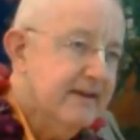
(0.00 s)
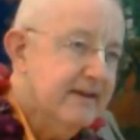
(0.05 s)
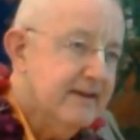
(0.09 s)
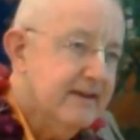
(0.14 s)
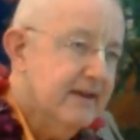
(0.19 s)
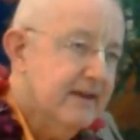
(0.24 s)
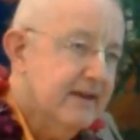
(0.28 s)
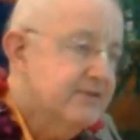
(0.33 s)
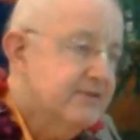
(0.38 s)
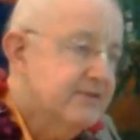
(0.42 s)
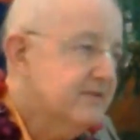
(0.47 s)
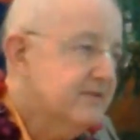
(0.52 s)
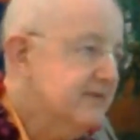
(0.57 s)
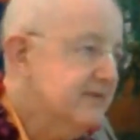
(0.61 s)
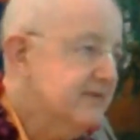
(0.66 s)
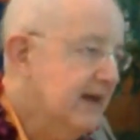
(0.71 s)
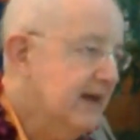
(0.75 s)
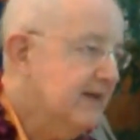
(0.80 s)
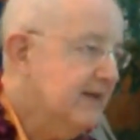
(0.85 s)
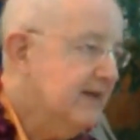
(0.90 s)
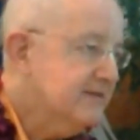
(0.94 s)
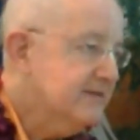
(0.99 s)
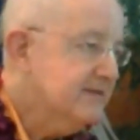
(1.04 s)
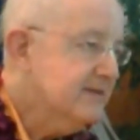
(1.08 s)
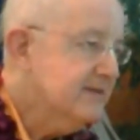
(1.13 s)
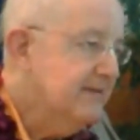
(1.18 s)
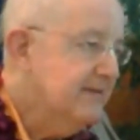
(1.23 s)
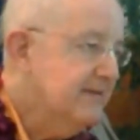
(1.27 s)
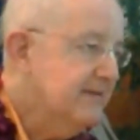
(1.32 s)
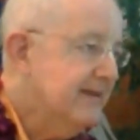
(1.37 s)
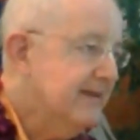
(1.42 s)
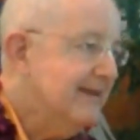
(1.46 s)
The answer is yes.
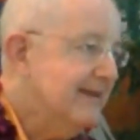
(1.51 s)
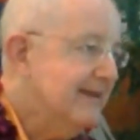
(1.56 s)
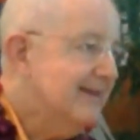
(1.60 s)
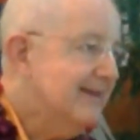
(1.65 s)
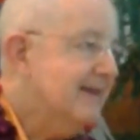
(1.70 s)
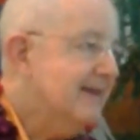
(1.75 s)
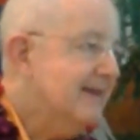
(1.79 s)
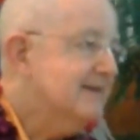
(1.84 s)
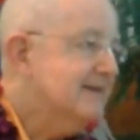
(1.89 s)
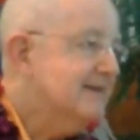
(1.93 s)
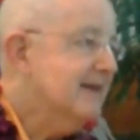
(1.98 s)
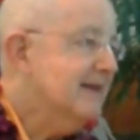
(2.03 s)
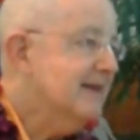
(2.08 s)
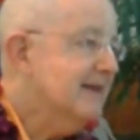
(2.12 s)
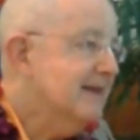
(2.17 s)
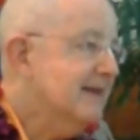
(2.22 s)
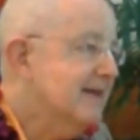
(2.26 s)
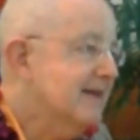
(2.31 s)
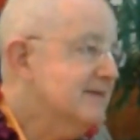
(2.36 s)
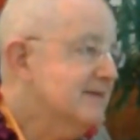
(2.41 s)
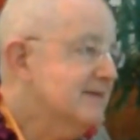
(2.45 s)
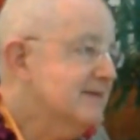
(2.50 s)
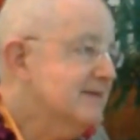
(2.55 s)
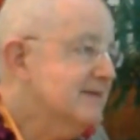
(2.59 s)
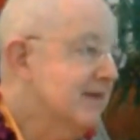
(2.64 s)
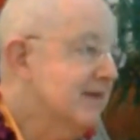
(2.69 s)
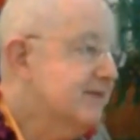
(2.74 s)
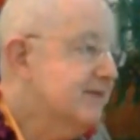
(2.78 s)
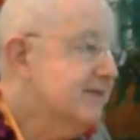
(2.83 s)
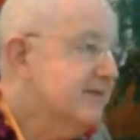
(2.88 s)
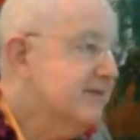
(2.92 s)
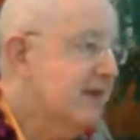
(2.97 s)
That's the
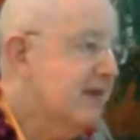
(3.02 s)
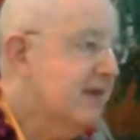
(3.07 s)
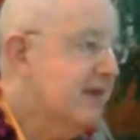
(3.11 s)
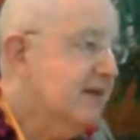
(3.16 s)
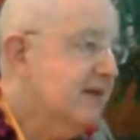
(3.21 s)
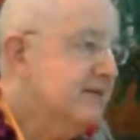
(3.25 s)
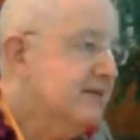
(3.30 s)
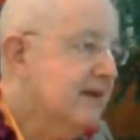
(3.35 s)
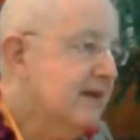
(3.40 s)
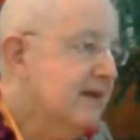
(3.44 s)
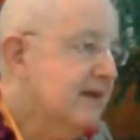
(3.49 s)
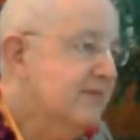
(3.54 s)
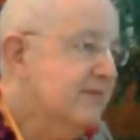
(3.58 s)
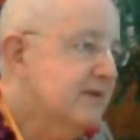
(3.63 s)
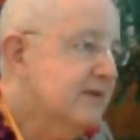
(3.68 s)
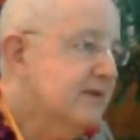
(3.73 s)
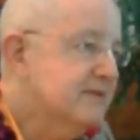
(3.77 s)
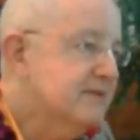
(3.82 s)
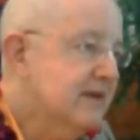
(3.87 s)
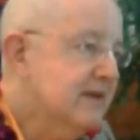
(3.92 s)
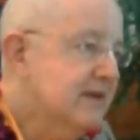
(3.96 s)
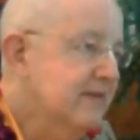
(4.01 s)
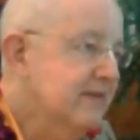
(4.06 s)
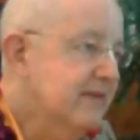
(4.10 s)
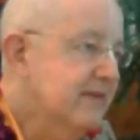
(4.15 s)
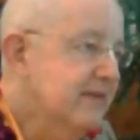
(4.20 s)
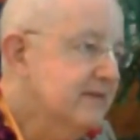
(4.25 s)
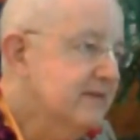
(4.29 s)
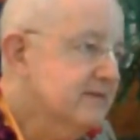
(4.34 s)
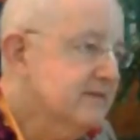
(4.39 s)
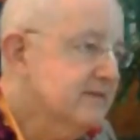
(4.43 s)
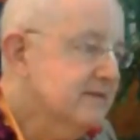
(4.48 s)
gift that Bhagavatam wants to give
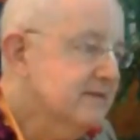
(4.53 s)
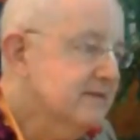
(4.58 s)
us.